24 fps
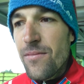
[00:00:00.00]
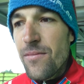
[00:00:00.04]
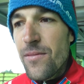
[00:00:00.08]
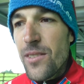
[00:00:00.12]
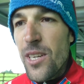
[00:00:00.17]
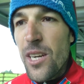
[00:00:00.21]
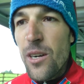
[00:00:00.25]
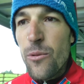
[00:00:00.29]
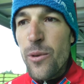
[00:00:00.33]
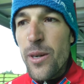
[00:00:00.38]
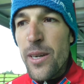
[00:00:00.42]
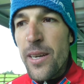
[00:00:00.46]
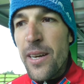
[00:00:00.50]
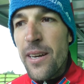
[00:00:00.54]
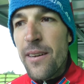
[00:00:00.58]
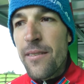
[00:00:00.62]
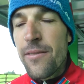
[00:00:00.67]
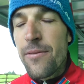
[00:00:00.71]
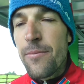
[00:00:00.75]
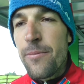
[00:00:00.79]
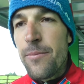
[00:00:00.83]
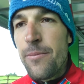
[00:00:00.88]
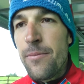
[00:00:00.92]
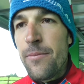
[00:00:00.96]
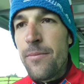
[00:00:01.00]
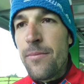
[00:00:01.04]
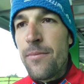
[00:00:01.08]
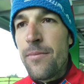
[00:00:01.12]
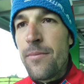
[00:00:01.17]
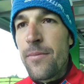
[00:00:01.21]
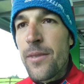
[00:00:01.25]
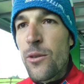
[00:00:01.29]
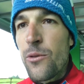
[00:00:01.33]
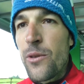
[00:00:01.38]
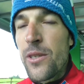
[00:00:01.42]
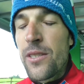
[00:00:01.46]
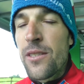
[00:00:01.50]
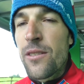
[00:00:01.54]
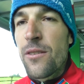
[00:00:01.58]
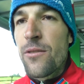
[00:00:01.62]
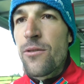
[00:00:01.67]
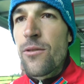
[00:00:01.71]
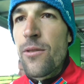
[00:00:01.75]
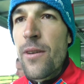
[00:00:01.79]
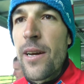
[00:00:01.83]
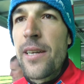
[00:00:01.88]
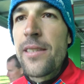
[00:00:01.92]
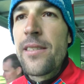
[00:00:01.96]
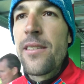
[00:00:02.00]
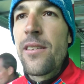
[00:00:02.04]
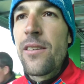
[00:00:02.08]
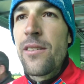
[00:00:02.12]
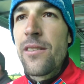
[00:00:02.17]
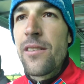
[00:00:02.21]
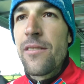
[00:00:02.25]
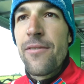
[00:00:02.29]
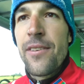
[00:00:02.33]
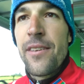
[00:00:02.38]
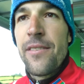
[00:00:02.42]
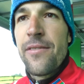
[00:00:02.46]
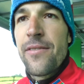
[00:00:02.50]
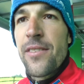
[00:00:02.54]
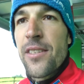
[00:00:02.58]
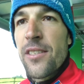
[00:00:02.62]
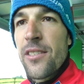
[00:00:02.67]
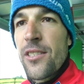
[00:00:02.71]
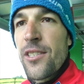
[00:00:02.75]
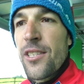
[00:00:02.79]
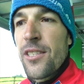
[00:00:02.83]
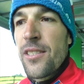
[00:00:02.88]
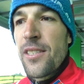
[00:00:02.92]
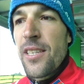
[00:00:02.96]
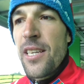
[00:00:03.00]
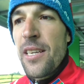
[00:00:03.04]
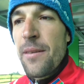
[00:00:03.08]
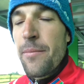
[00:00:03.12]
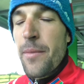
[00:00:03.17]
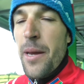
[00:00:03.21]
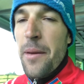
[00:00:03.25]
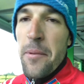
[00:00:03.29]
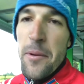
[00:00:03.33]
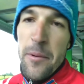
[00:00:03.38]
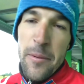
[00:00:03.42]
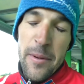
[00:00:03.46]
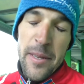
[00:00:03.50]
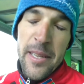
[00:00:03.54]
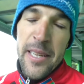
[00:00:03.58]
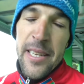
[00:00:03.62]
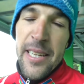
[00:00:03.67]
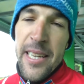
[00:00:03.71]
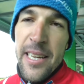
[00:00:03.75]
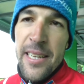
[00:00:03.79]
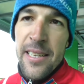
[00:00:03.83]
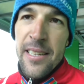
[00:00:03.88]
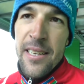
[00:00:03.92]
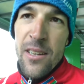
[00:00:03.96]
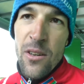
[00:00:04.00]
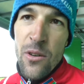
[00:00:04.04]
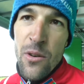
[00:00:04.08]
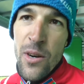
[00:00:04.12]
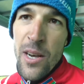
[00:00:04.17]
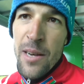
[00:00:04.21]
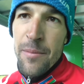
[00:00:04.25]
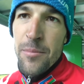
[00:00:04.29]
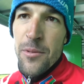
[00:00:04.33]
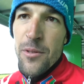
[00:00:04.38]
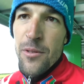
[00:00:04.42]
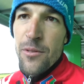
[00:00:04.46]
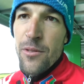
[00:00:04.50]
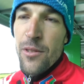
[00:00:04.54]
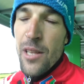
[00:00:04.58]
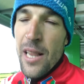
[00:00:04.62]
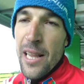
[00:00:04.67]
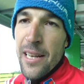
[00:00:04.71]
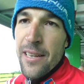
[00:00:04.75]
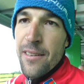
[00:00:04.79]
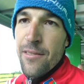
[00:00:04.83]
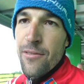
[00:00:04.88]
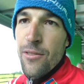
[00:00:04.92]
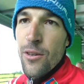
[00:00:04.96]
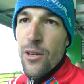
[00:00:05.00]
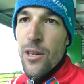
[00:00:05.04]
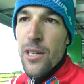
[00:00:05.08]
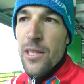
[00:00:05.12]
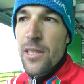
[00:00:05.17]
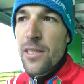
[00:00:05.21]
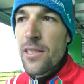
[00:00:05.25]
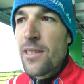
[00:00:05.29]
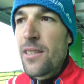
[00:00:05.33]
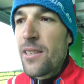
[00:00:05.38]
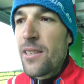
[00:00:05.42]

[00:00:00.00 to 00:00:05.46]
Yeah, we have um, Christoph Schreitzer on the fifth and G C. Maybe we, he can go up to the, like third.